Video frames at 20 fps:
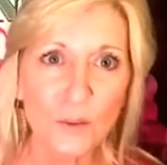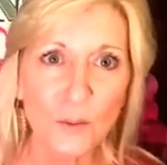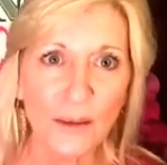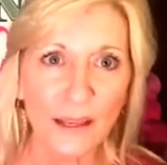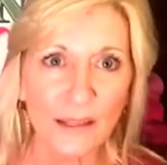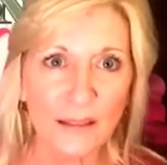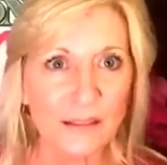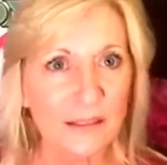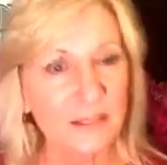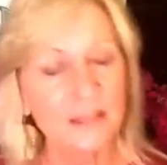
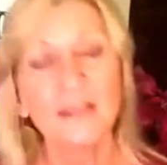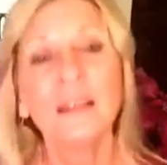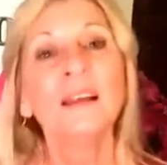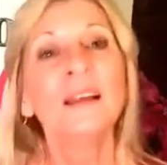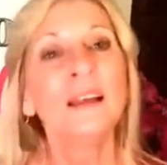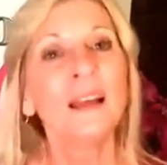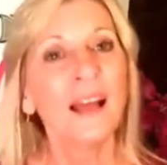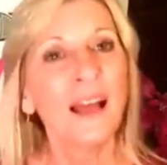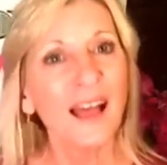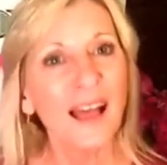it,
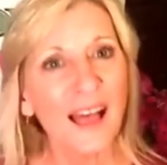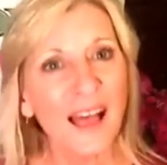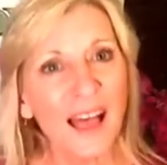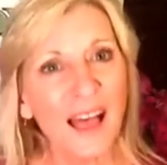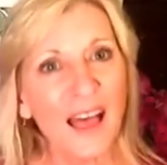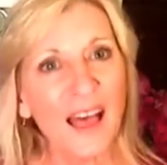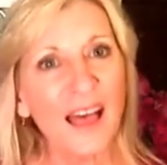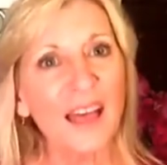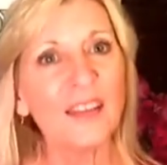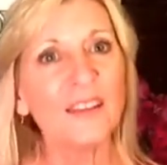
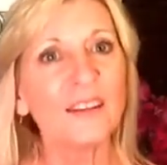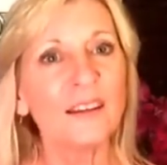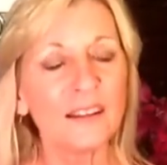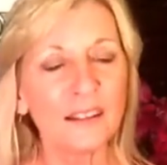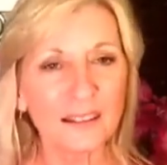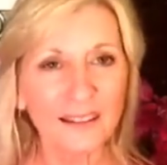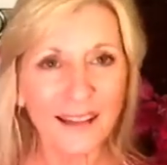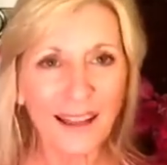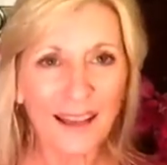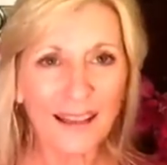and
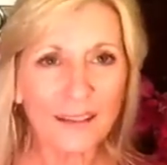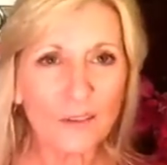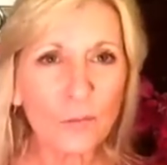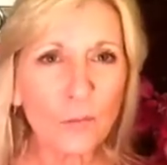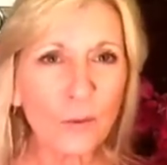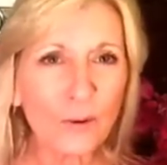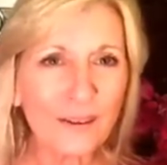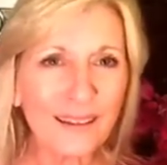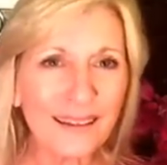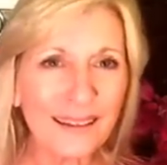kind
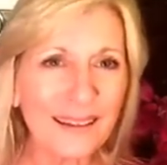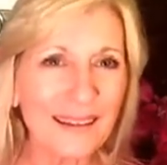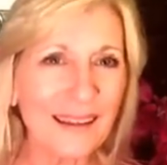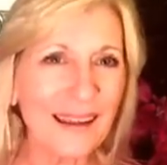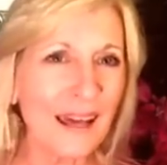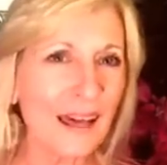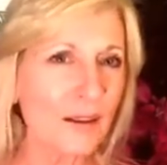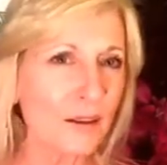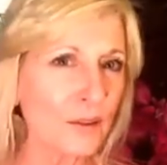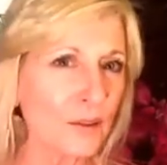of working it
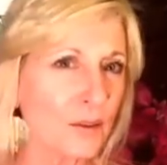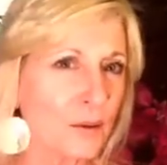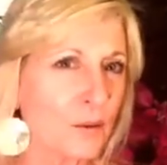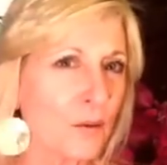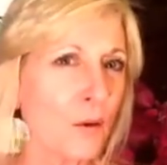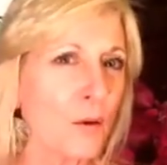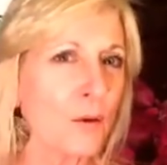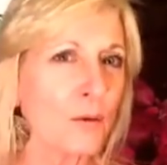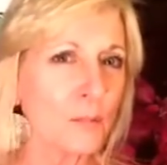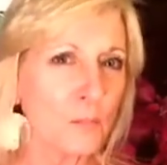out in their
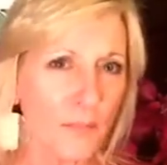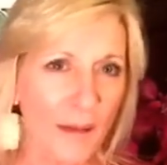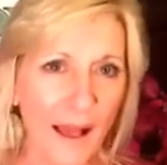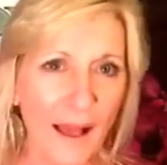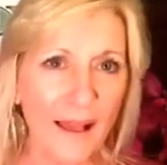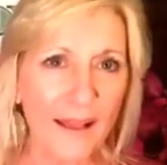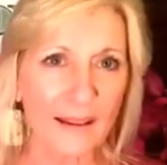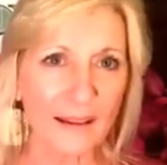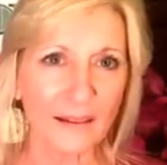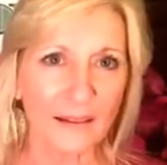own
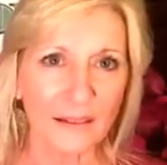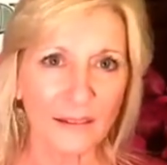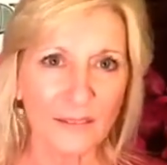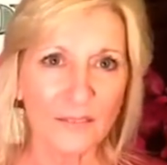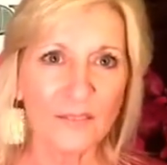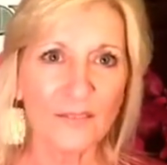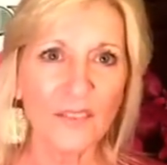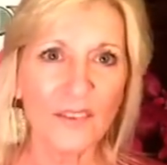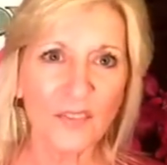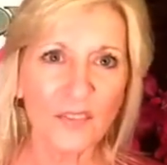mind
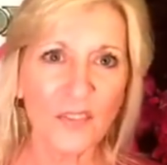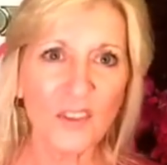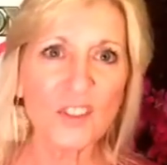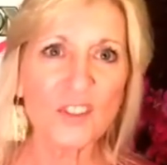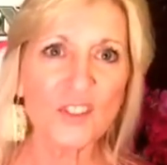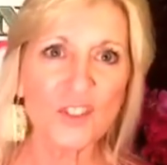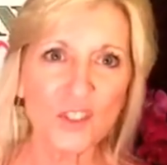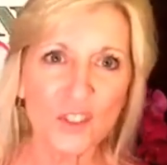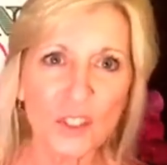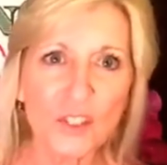that they
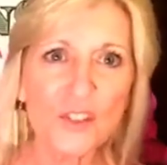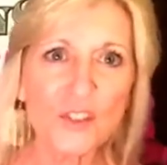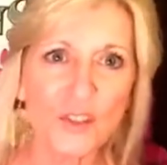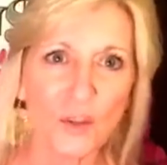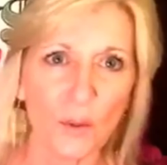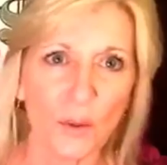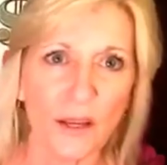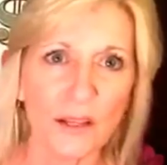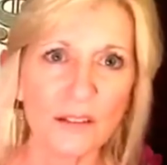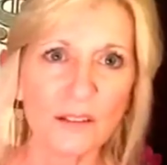should
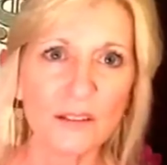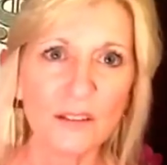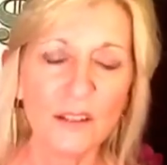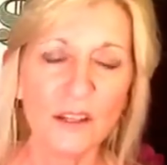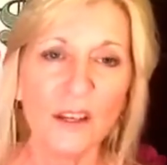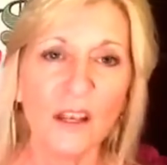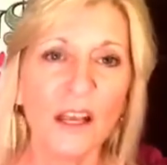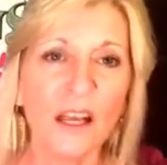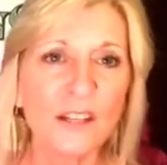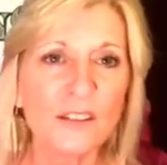do it.
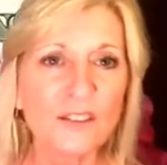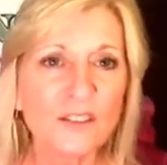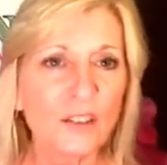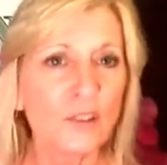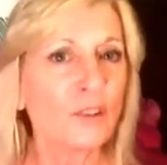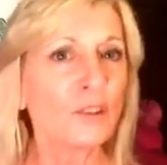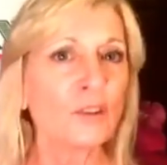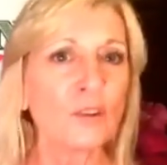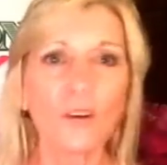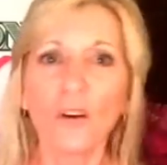And
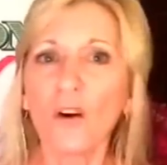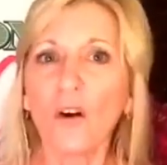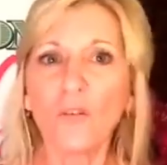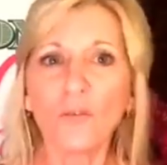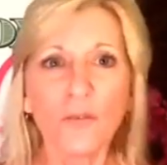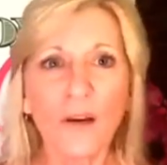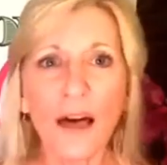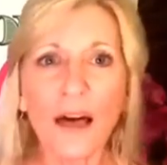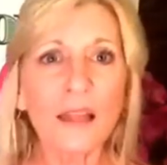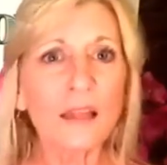so your
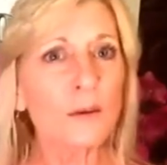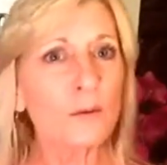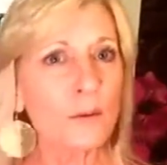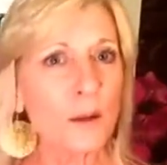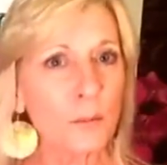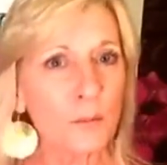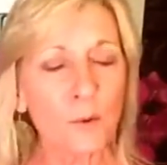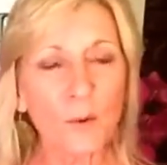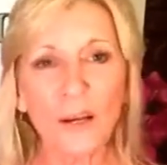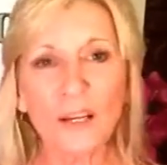
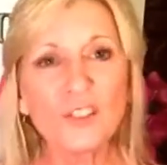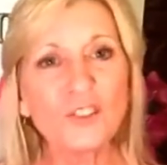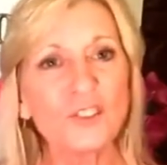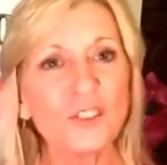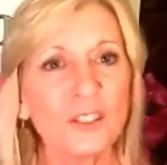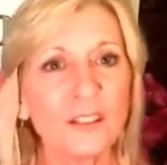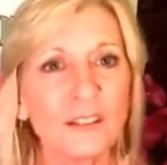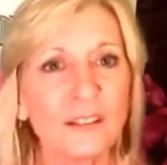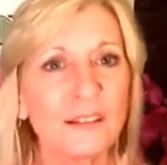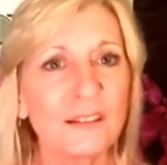follow-up
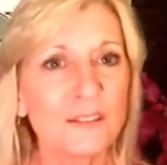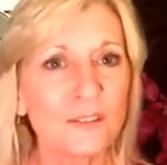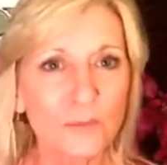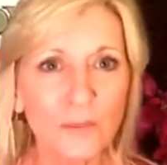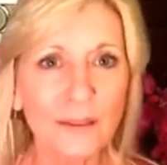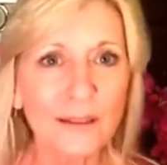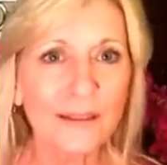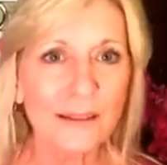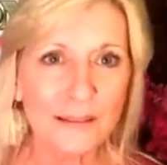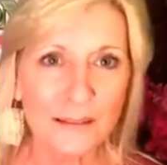question is
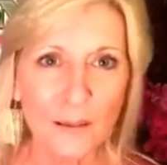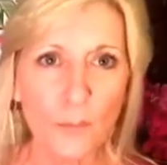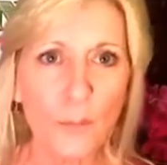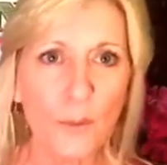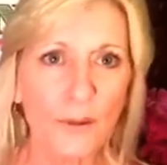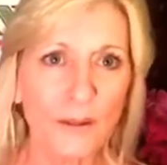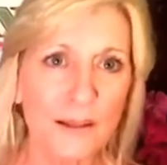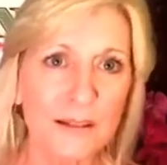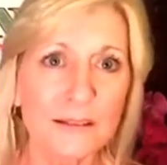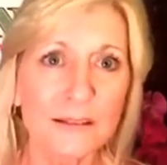really
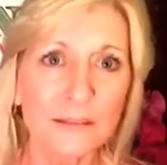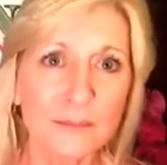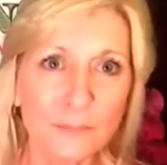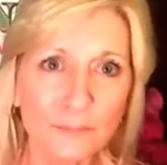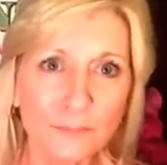simple. It's